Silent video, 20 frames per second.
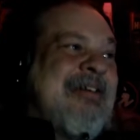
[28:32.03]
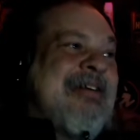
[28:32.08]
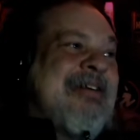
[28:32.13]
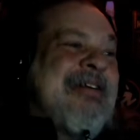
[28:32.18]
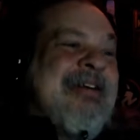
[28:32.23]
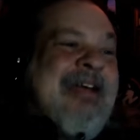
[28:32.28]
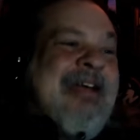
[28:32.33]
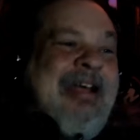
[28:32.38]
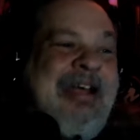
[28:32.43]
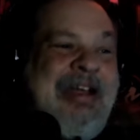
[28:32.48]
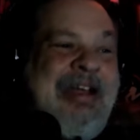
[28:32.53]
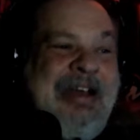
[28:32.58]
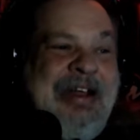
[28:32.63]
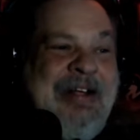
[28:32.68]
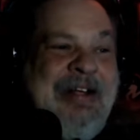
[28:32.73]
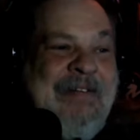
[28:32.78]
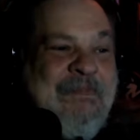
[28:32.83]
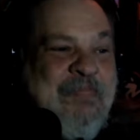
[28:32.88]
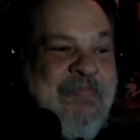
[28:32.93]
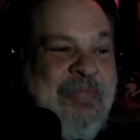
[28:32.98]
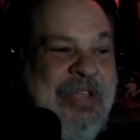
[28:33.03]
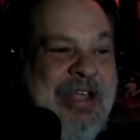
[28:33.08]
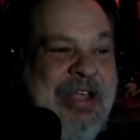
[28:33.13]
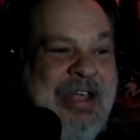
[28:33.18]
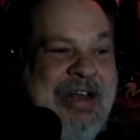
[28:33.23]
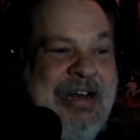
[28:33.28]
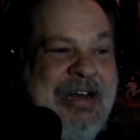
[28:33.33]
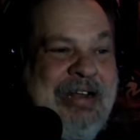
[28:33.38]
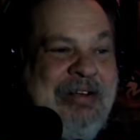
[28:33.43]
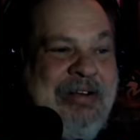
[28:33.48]
and
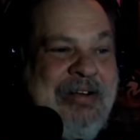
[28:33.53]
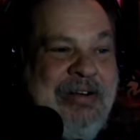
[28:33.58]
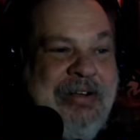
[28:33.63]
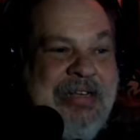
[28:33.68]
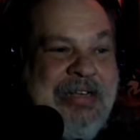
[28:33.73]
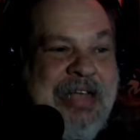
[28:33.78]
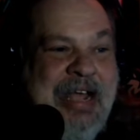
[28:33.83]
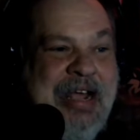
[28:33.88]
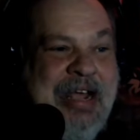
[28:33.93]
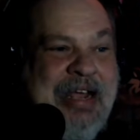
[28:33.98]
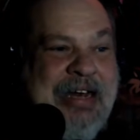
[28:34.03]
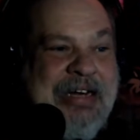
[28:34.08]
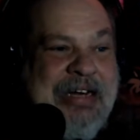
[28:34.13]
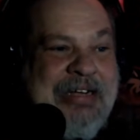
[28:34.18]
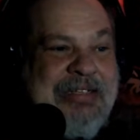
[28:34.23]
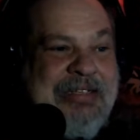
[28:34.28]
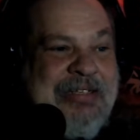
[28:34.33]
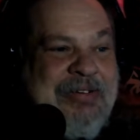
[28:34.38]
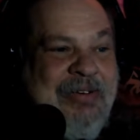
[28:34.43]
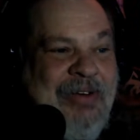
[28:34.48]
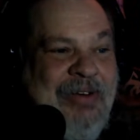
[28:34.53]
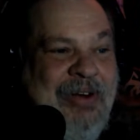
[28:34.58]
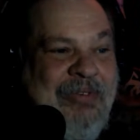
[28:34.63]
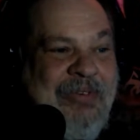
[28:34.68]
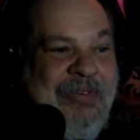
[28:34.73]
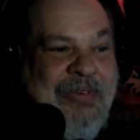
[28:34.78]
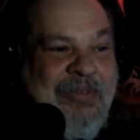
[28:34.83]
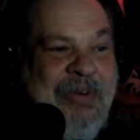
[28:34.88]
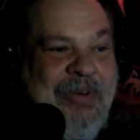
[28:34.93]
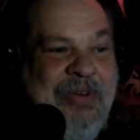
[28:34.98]
yeah, and it's so
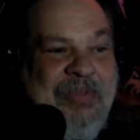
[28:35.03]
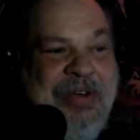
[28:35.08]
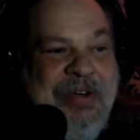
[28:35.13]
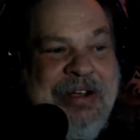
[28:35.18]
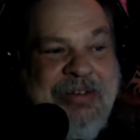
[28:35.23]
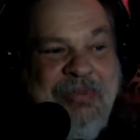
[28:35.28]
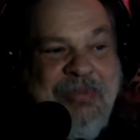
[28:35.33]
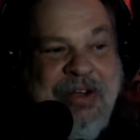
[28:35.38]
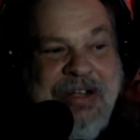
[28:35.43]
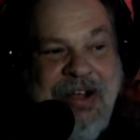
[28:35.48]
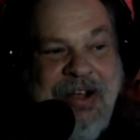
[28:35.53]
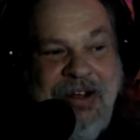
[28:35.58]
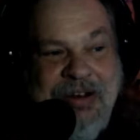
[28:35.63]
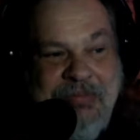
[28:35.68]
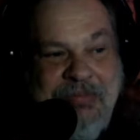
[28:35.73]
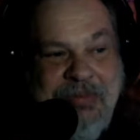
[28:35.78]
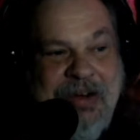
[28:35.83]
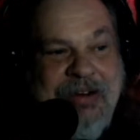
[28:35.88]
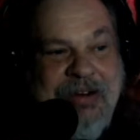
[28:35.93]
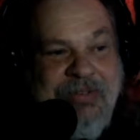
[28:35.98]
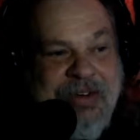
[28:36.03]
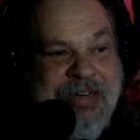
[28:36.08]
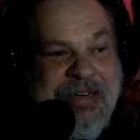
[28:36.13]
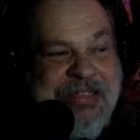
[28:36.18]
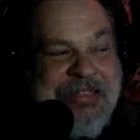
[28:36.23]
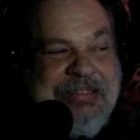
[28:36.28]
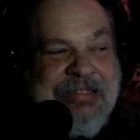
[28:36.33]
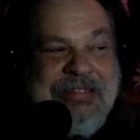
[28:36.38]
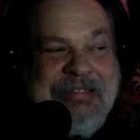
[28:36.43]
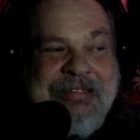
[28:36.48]
we called it brickweed
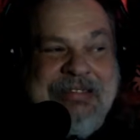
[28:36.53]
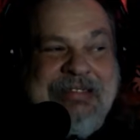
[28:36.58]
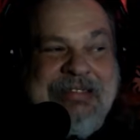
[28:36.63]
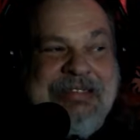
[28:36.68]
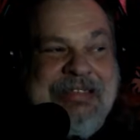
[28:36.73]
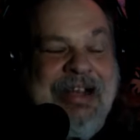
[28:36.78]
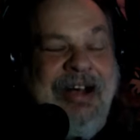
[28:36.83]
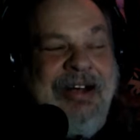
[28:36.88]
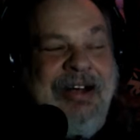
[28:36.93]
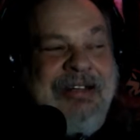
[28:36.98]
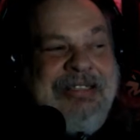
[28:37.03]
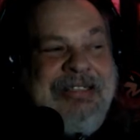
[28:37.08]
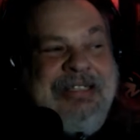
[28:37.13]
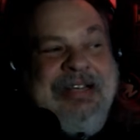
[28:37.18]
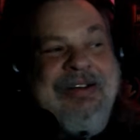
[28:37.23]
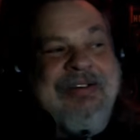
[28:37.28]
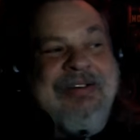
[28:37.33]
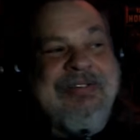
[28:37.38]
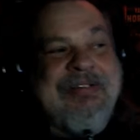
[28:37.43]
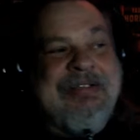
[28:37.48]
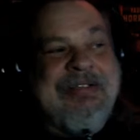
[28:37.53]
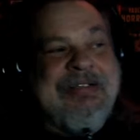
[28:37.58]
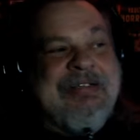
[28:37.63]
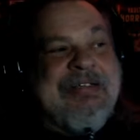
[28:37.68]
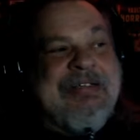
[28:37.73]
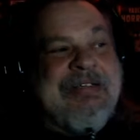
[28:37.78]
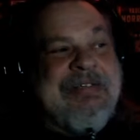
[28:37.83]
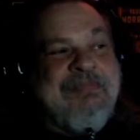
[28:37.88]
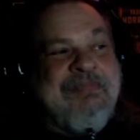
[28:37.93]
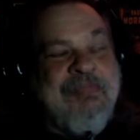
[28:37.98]
also,
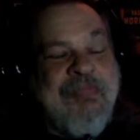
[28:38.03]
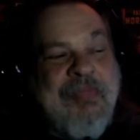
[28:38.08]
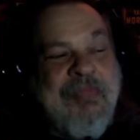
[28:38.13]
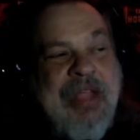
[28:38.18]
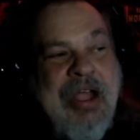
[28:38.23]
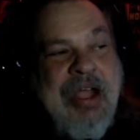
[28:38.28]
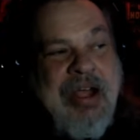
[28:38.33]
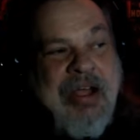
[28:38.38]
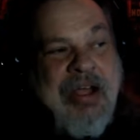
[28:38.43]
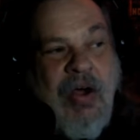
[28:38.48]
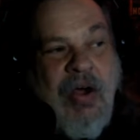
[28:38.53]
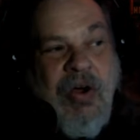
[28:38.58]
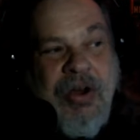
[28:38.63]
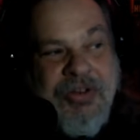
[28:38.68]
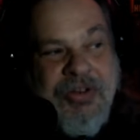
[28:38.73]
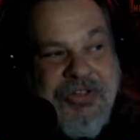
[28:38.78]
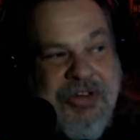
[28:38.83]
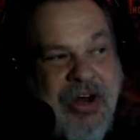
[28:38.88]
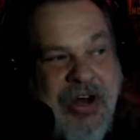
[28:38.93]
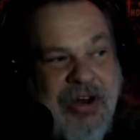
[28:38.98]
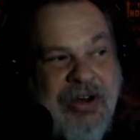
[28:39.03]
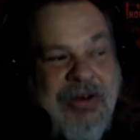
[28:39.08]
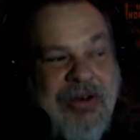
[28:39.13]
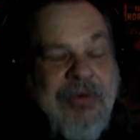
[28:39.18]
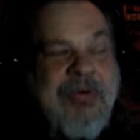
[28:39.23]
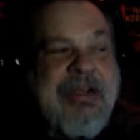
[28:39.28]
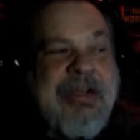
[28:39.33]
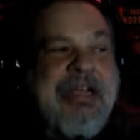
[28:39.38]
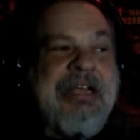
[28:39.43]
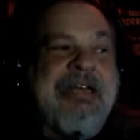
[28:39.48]
or dirt
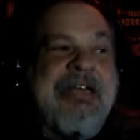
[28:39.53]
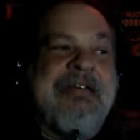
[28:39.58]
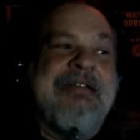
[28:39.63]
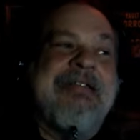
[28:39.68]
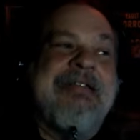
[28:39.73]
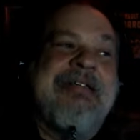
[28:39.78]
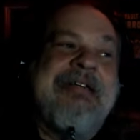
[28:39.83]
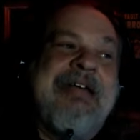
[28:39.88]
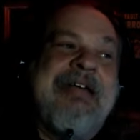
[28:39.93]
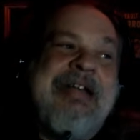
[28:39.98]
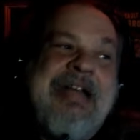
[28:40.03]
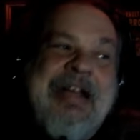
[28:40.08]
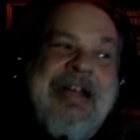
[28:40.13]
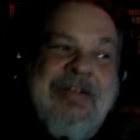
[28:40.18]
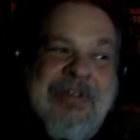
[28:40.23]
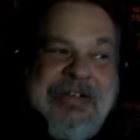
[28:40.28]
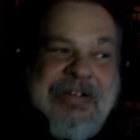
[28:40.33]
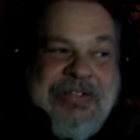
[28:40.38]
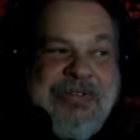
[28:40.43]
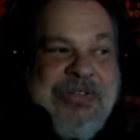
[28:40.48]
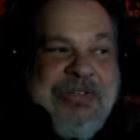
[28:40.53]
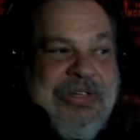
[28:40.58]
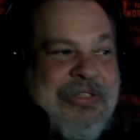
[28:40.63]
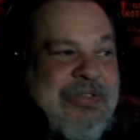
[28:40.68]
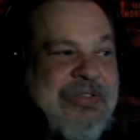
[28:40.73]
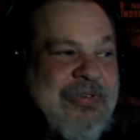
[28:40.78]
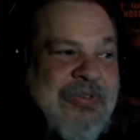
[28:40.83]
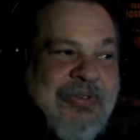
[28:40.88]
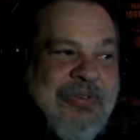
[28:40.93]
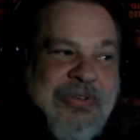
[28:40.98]
weed. And it was
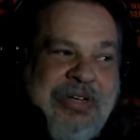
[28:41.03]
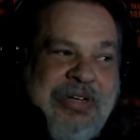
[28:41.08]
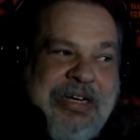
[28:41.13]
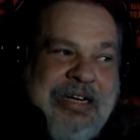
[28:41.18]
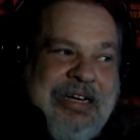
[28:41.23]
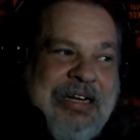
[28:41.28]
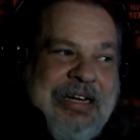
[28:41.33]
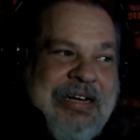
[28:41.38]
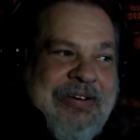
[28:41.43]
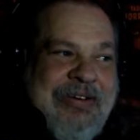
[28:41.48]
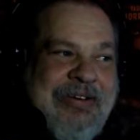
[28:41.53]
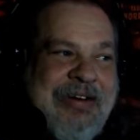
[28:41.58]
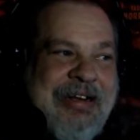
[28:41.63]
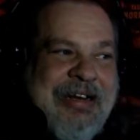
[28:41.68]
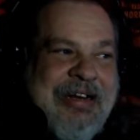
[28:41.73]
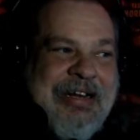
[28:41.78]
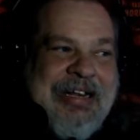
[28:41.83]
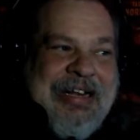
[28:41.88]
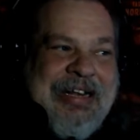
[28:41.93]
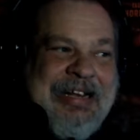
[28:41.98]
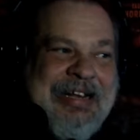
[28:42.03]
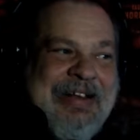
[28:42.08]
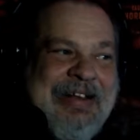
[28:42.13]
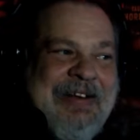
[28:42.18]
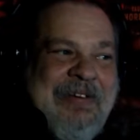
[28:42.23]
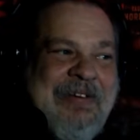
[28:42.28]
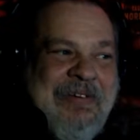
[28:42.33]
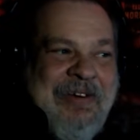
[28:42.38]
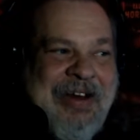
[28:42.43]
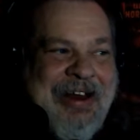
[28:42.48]
just really, really,
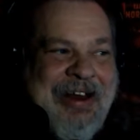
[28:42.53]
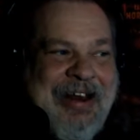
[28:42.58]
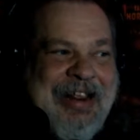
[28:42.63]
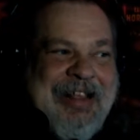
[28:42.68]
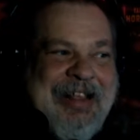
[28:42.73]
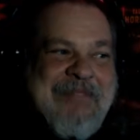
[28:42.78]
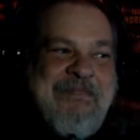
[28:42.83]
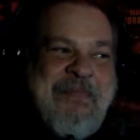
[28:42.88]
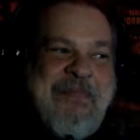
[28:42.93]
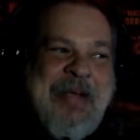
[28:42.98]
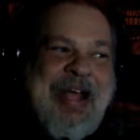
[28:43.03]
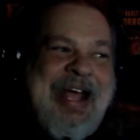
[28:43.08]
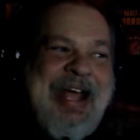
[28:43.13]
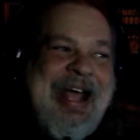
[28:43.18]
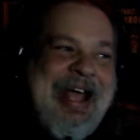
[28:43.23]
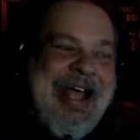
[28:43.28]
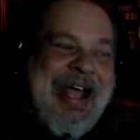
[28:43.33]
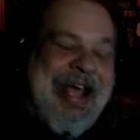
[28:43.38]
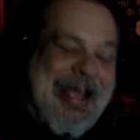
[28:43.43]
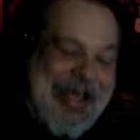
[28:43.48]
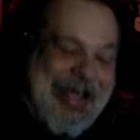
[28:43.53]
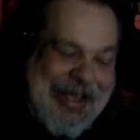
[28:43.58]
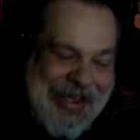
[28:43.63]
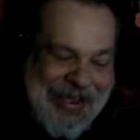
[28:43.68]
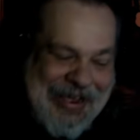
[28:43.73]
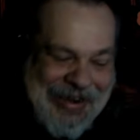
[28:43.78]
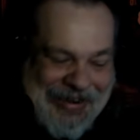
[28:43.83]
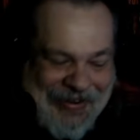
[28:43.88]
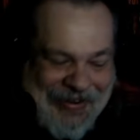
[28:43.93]
really bad.